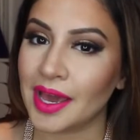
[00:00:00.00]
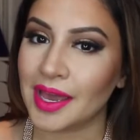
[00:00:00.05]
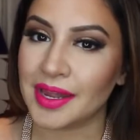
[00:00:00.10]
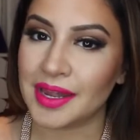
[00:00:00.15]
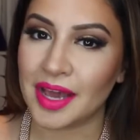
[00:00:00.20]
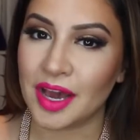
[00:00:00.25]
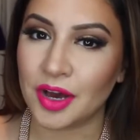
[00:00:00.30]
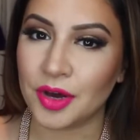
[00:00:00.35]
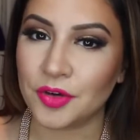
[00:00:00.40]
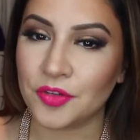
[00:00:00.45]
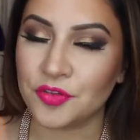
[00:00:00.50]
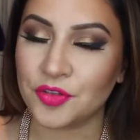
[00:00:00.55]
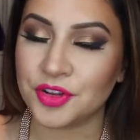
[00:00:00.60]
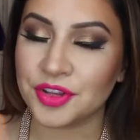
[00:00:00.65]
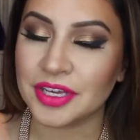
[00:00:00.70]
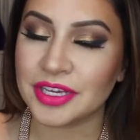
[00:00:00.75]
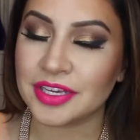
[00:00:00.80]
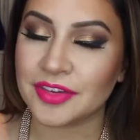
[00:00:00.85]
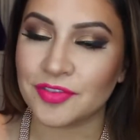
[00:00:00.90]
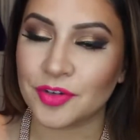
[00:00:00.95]
and now for
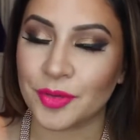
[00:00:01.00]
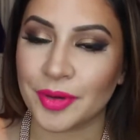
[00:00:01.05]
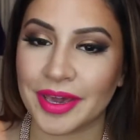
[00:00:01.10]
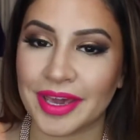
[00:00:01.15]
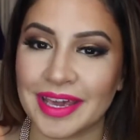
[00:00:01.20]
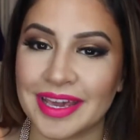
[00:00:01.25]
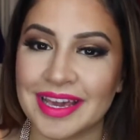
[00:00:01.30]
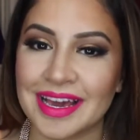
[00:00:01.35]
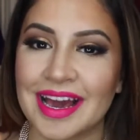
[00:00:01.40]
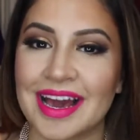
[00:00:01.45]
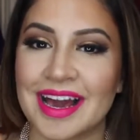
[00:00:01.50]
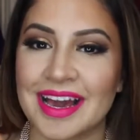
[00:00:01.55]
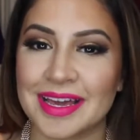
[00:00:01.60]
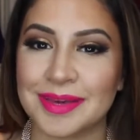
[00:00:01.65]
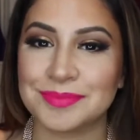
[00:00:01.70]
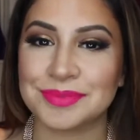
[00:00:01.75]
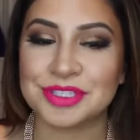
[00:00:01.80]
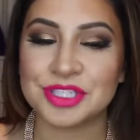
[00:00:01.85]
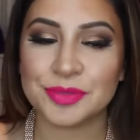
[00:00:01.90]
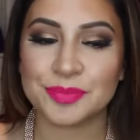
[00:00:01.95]
the giveaway. I
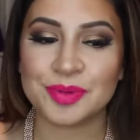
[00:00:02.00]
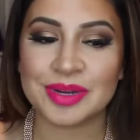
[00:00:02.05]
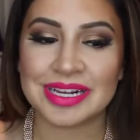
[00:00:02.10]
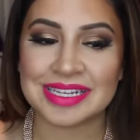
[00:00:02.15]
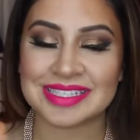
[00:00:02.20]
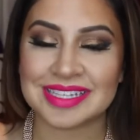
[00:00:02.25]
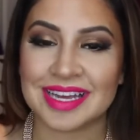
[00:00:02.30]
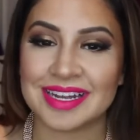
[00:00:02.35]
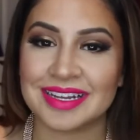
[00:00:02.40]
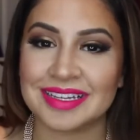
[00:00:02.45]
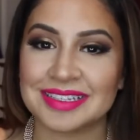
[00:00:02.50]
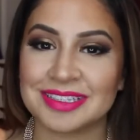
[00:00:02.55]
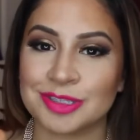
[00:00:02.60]
am super excited